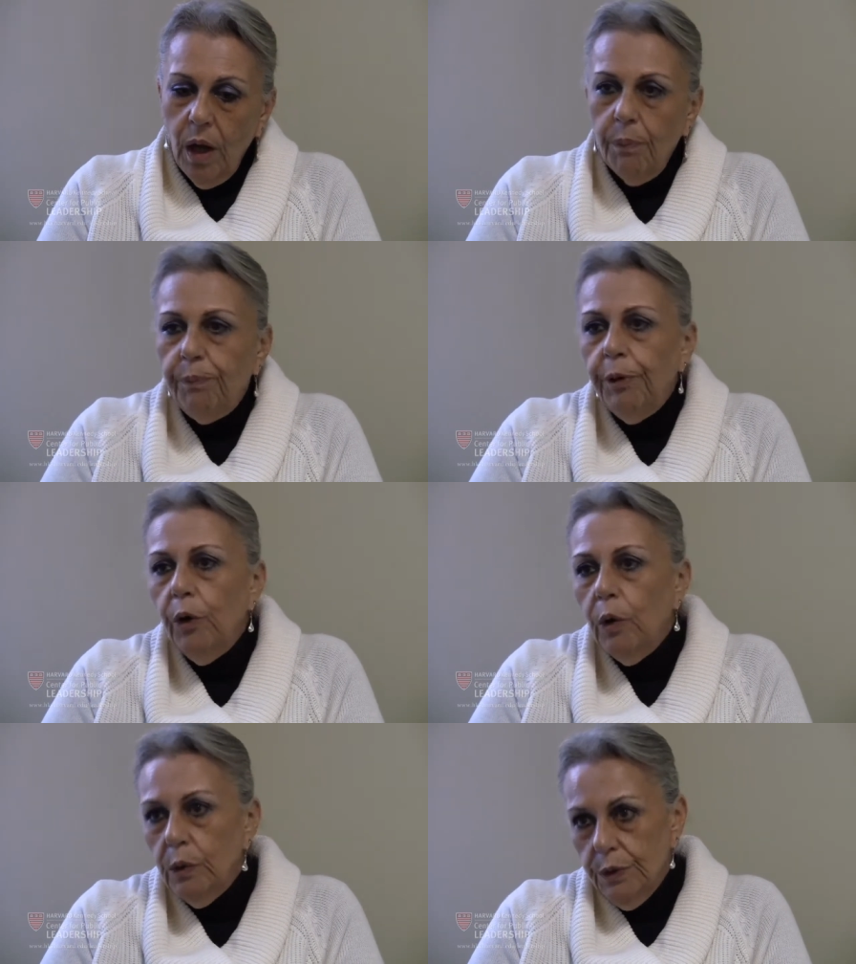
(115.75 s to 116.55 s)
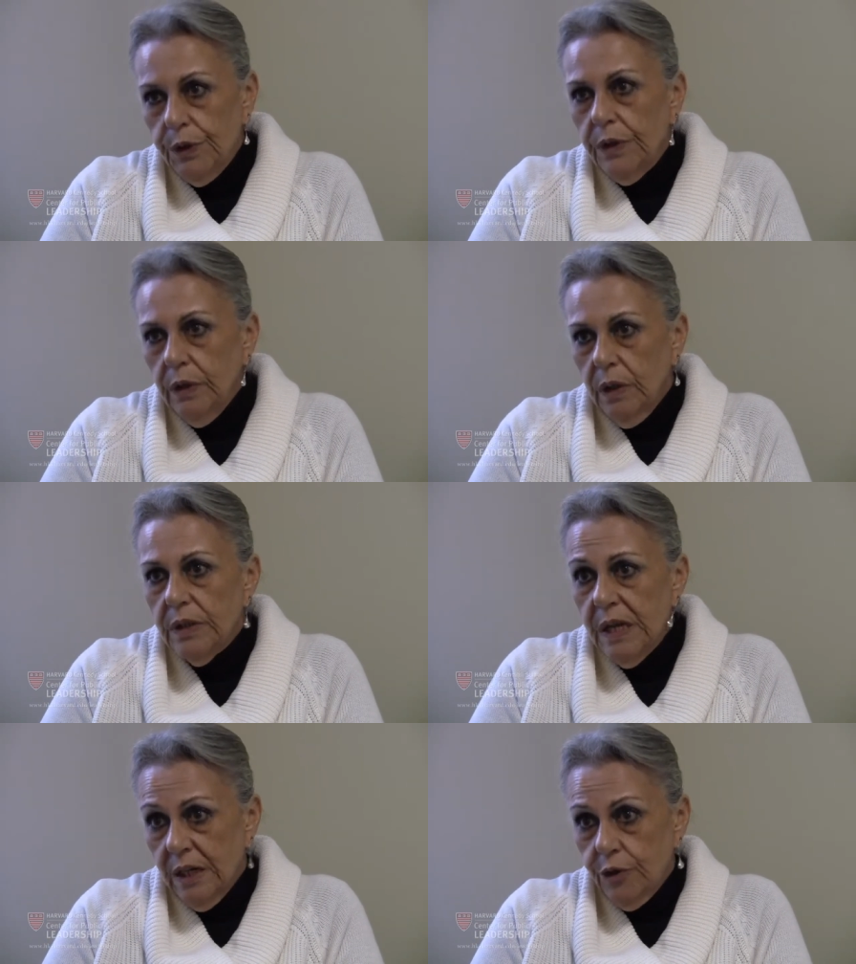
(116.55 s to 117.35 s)
approach
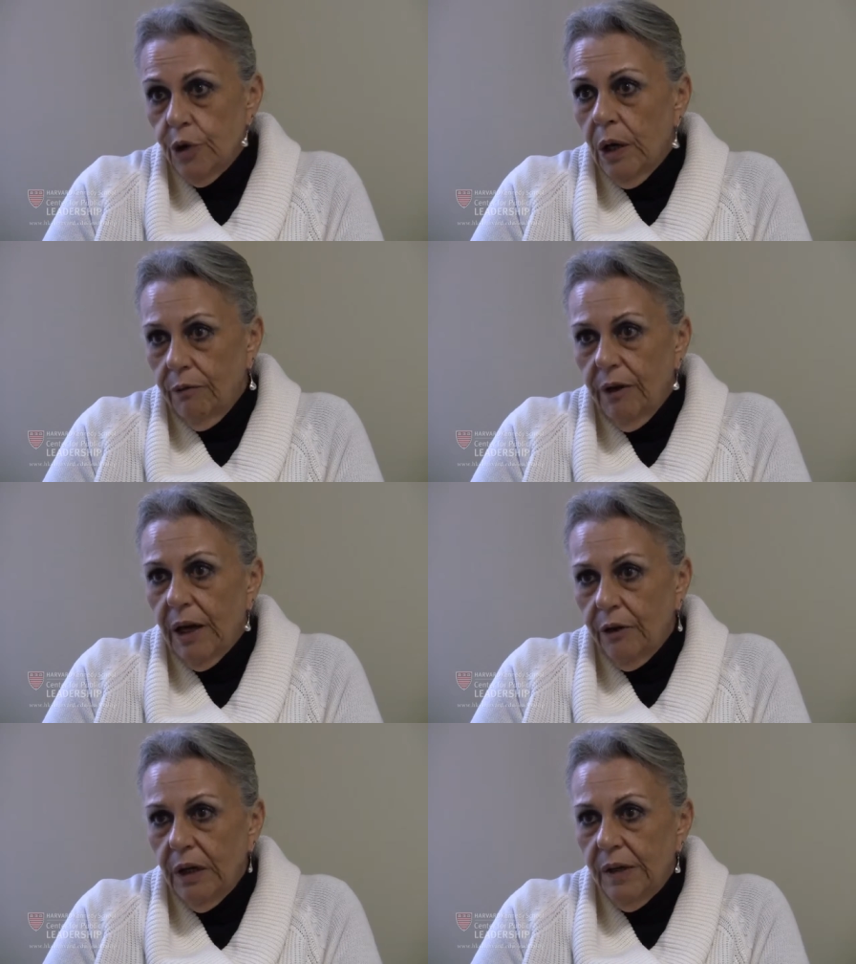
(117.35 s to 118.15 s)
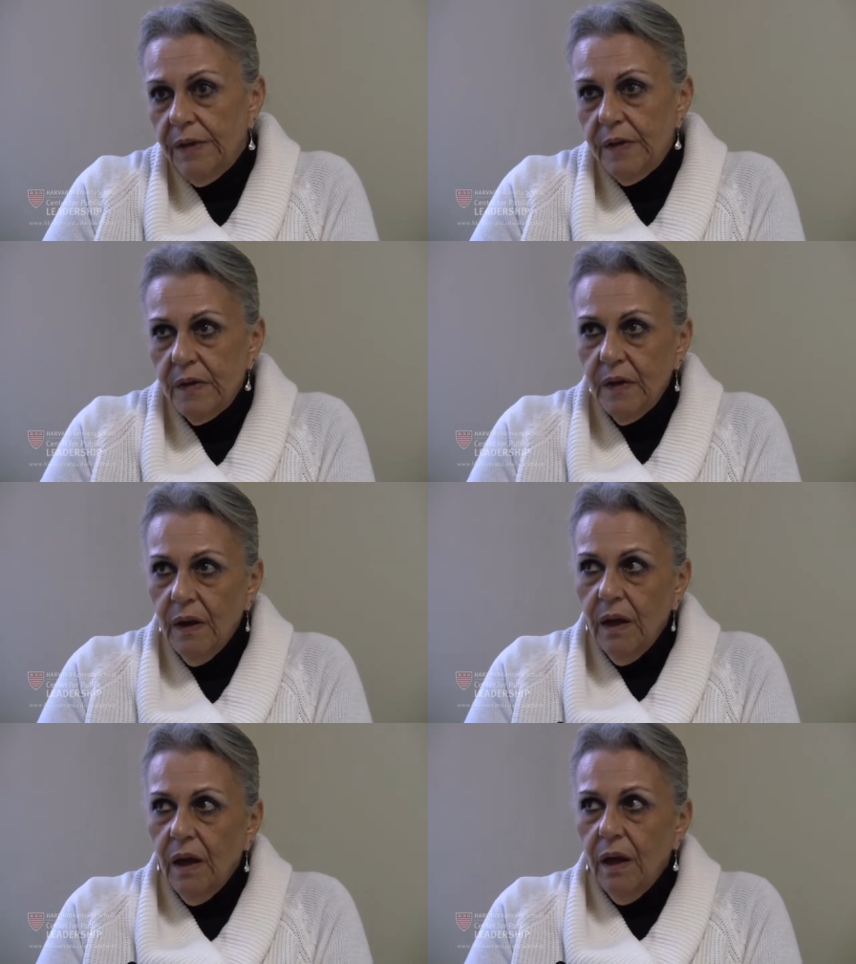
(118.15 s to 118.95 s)
sexual violence
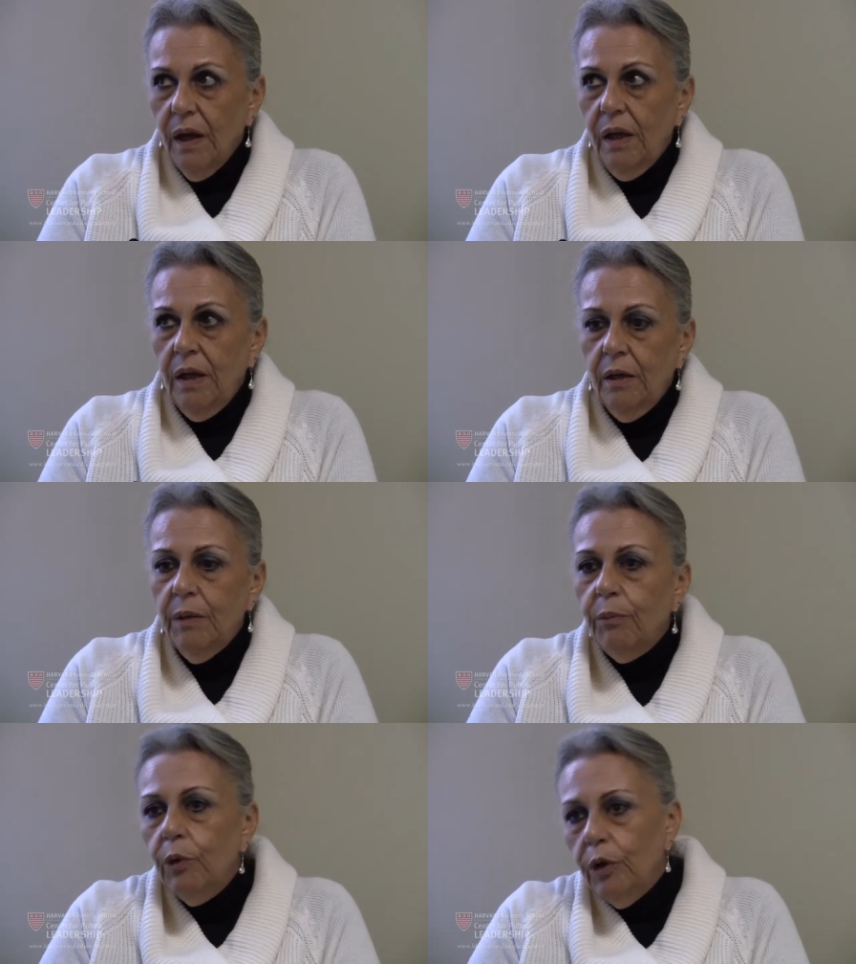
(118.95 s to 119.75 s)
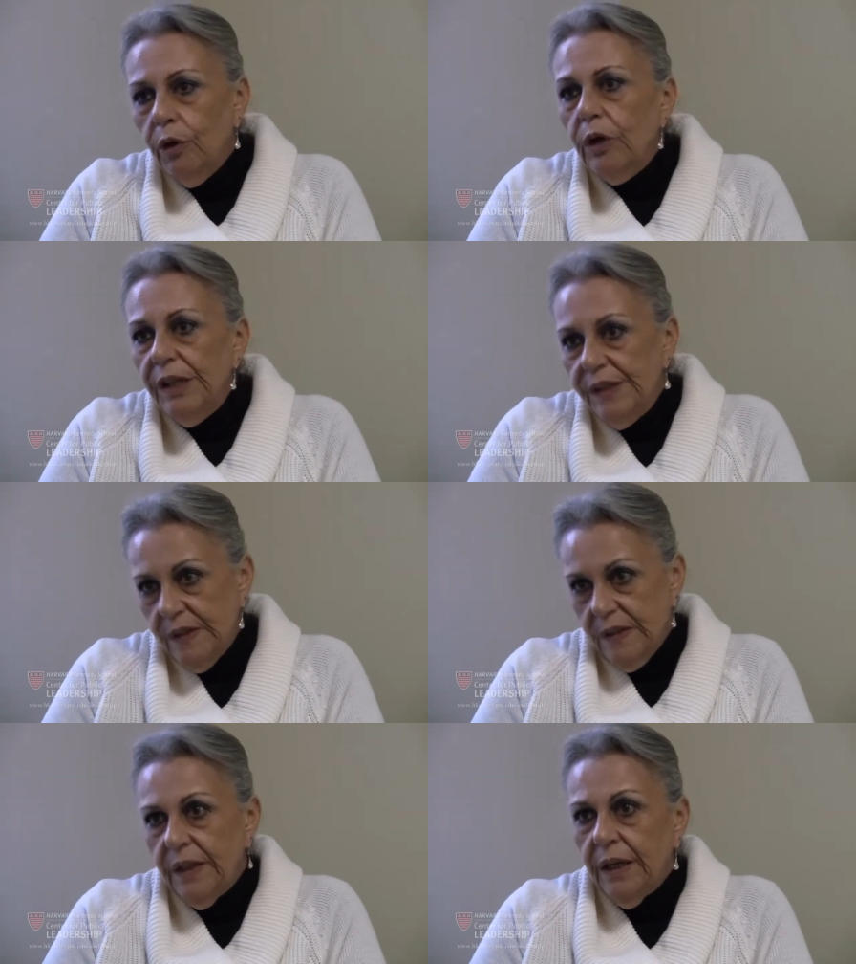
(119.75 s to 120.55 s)
in a more
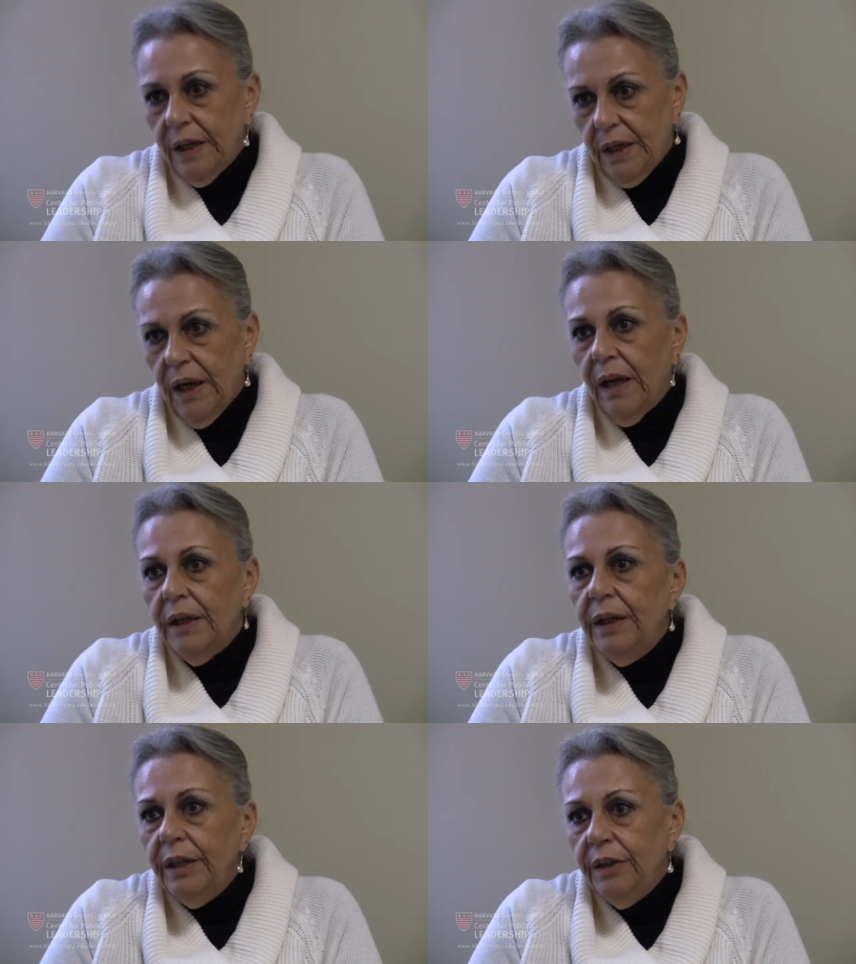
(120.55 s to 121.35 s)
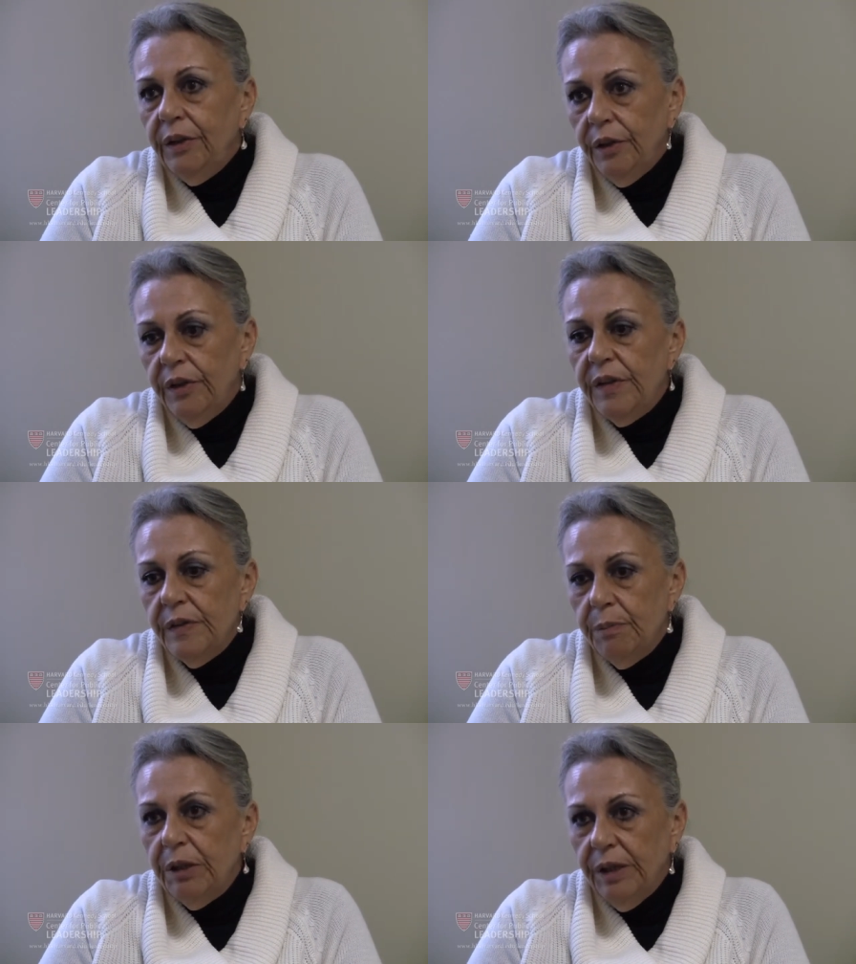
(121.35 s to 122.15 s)
holistic and
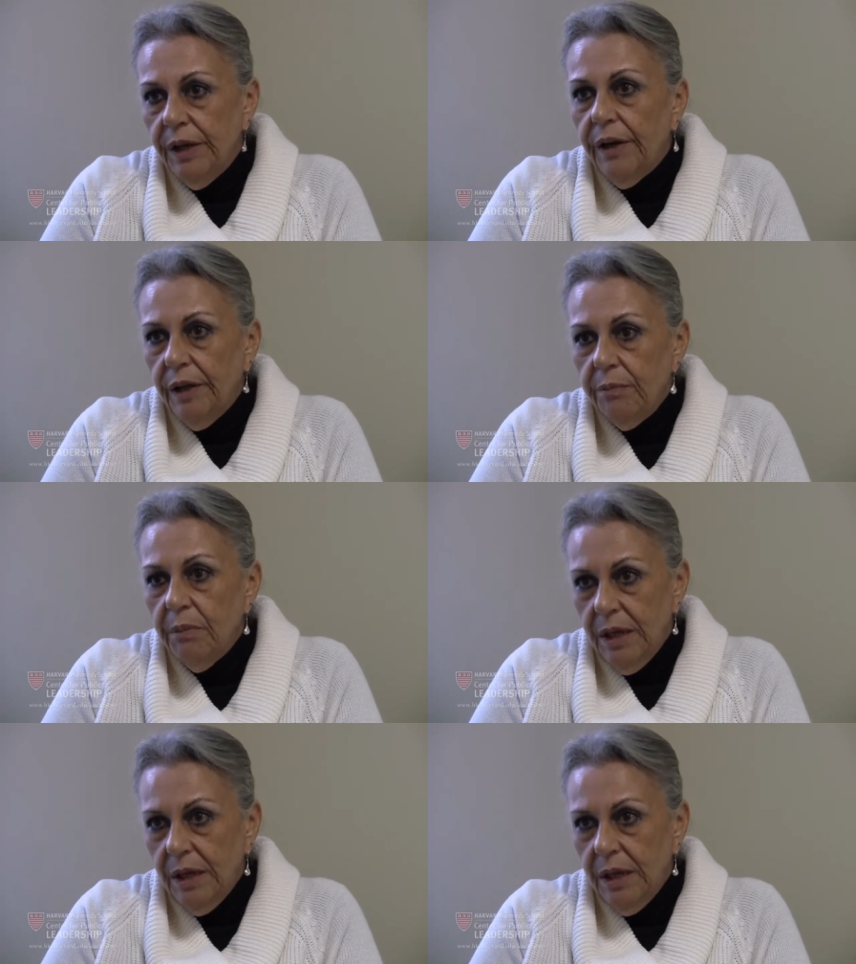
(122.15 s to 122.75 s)
interdisciplinary